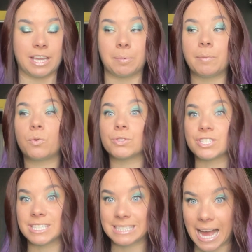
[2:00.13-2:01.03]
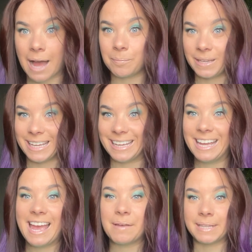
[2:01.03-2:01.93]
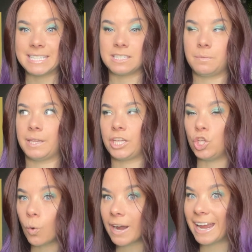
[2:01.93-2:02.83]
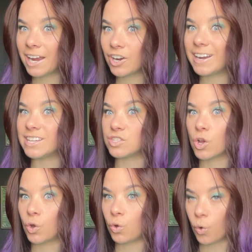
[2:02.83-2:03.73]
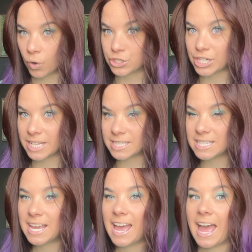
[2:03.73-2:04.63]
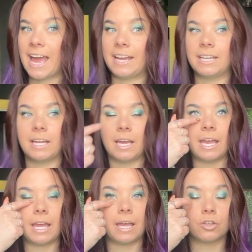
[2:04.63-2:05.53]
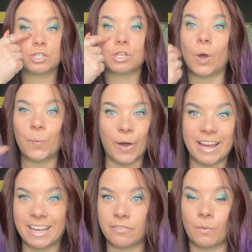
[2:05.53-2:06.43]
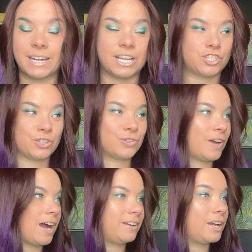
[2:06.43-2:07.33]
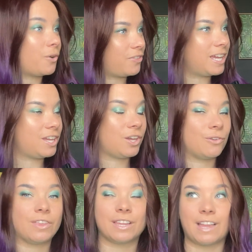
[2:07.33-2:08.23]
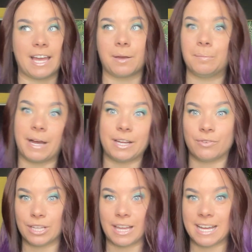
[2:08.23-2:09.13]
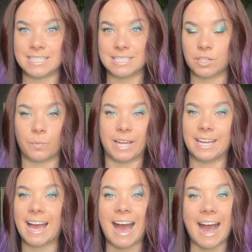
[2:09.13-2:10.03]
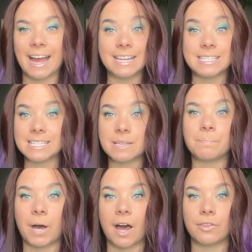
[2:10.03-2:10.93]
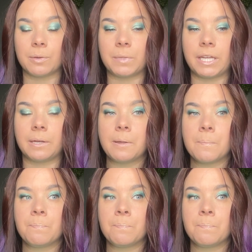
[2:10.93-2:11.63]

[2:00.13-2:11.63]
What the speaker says: like people will stop me places and be like, your hair is gorgeous. And so what if when I turn around and go, thank you, they like might realize it's a wig. It doesn't bother me,